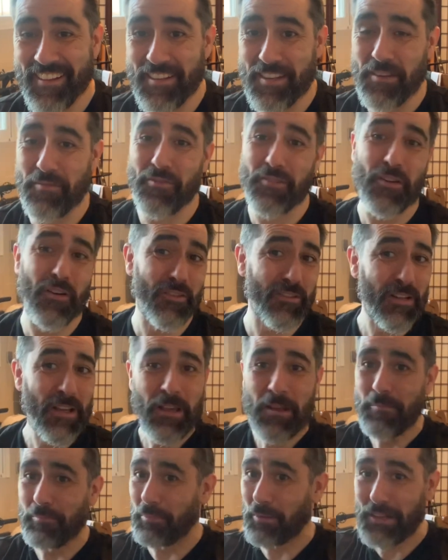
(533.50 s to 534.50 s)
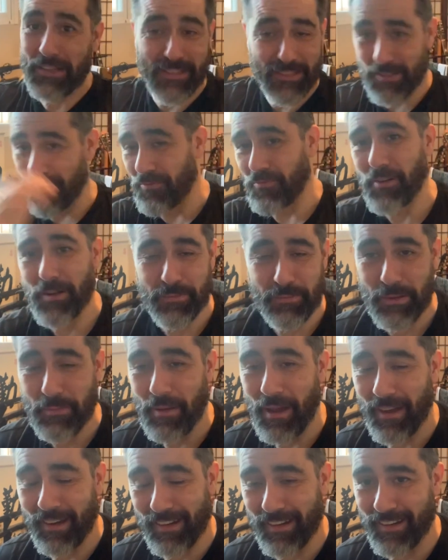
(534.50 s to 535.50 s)
if not, please write me
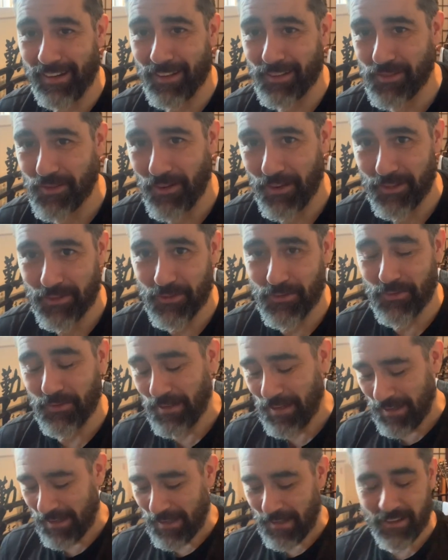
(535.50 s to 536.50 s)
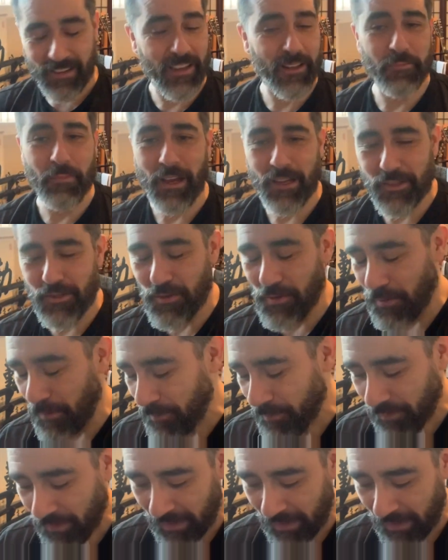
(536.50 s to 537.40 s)
back and I'll try to get back to you.